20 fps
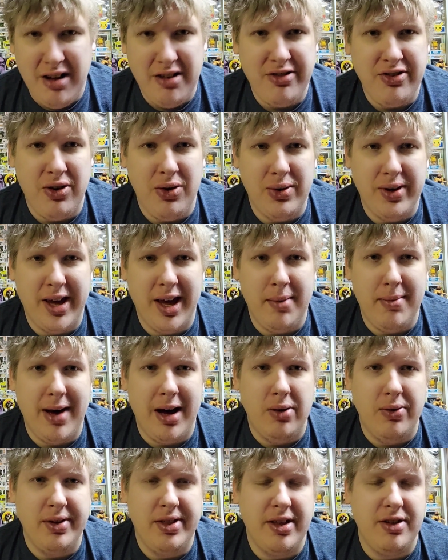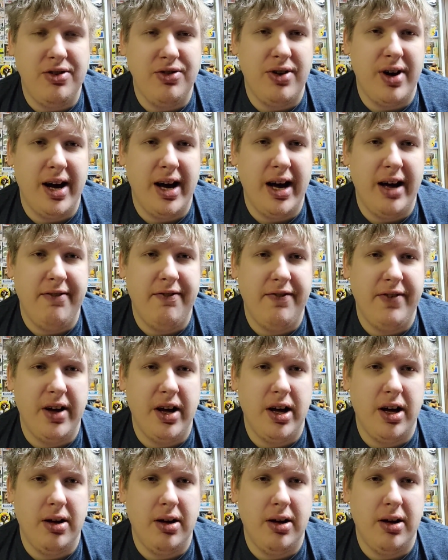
also came out with a giraffe,